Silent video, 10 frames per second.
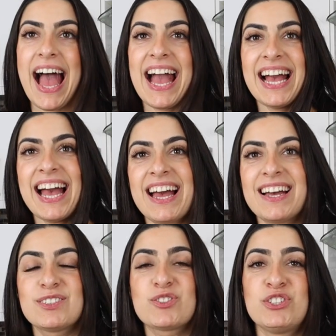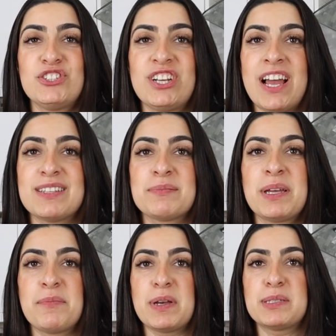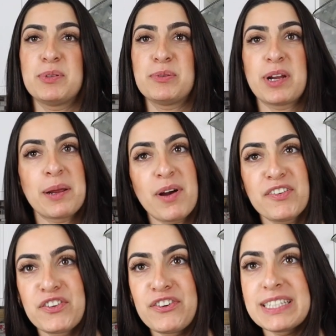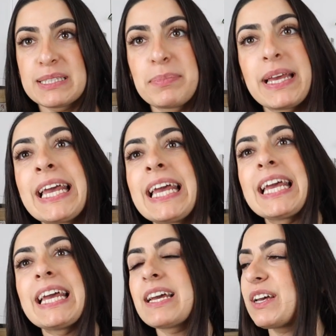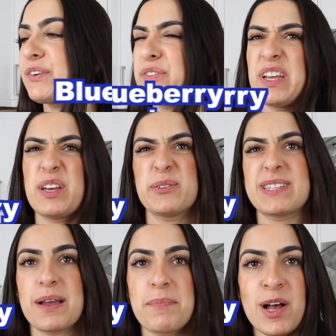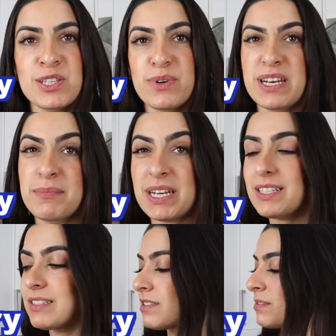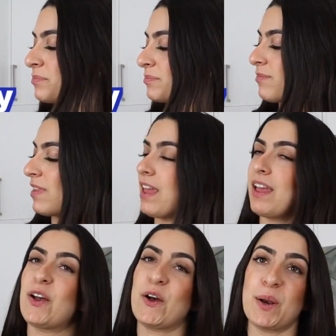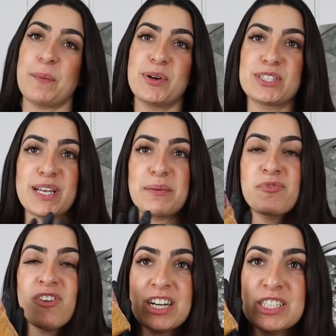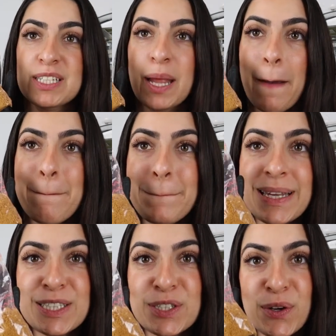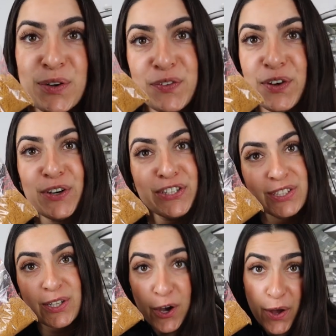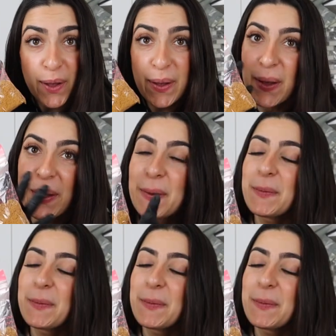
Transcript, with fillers: Hi guys, gonna show you how to make the best blueberry muffin recipe. I think it will take about 20 minutes. Gonna put some crushed biscuit on top.